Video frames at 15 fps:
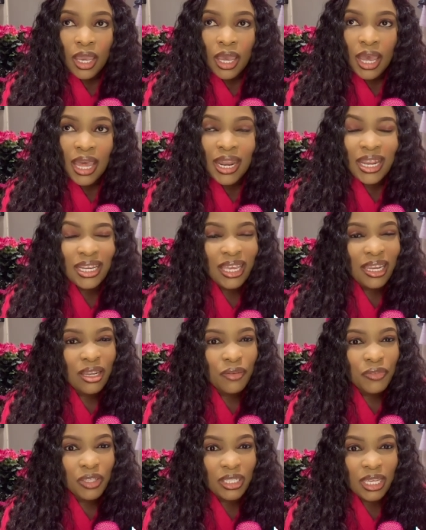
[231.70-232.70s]
and at the end
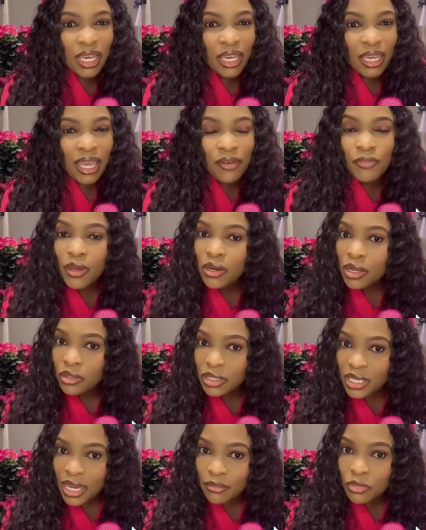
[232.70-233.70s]
of the day, I found
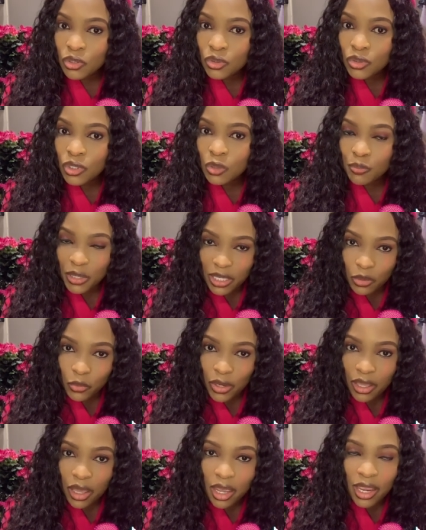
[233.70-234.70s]
out time to speak
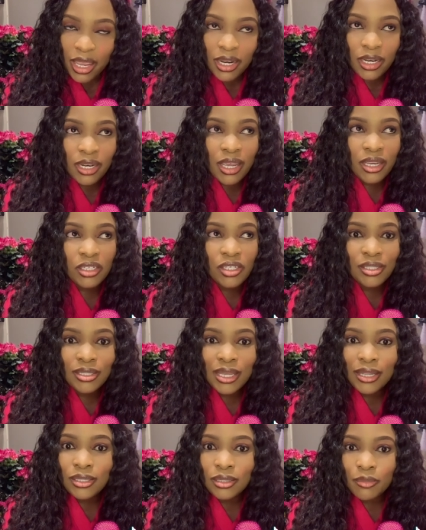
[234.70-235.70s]
with her. And then she
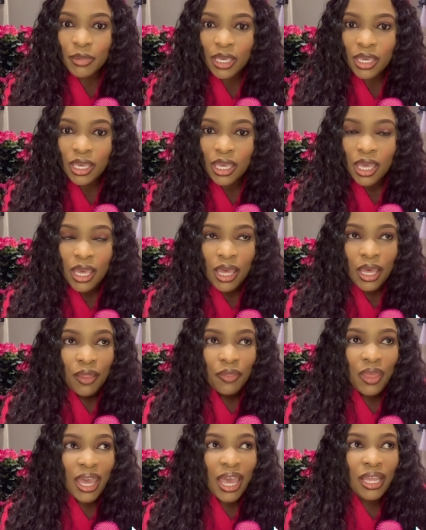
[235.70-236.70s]
said to me
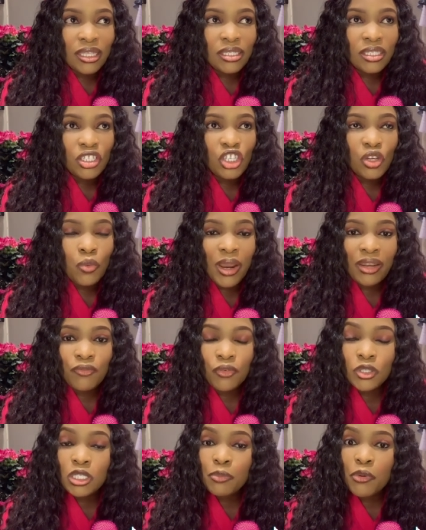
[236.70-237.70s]
that she went
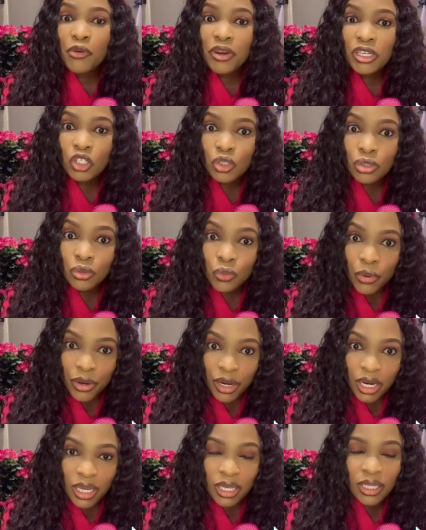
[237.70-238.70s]
for spiritual
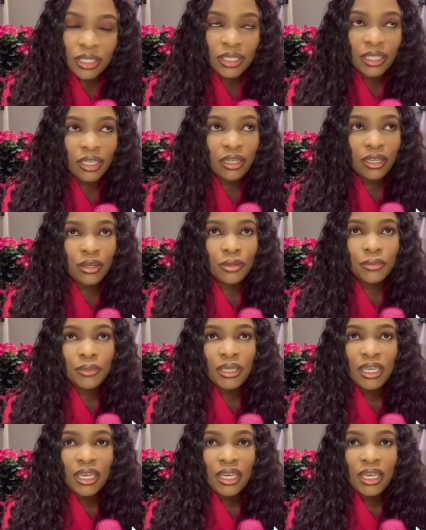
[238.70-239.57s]
work, you know,